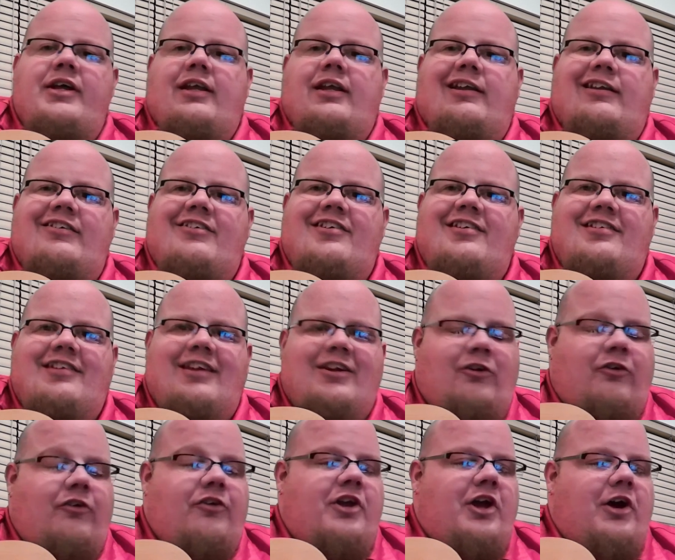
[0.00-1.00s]

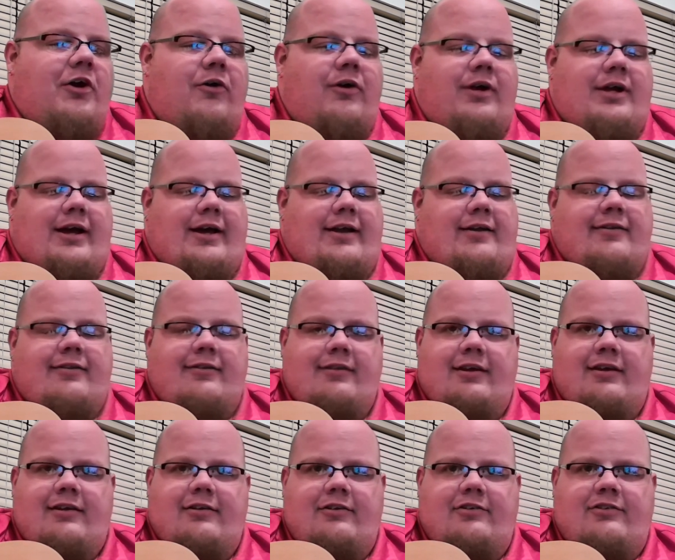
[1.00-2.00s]
single note kind of
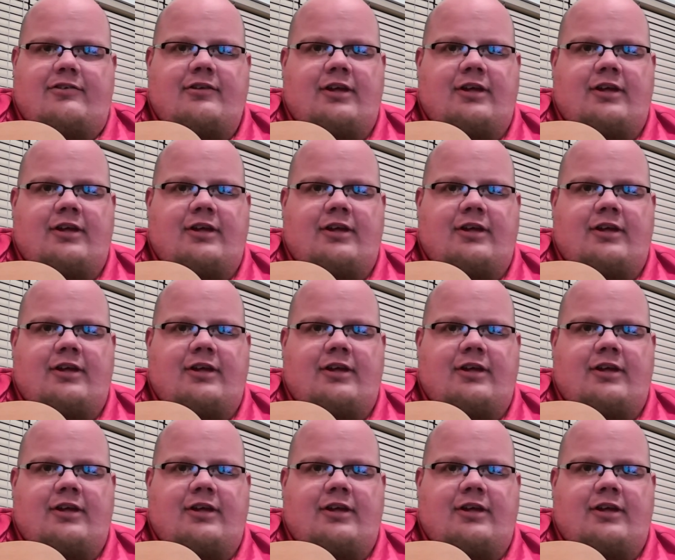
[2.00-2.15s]
things,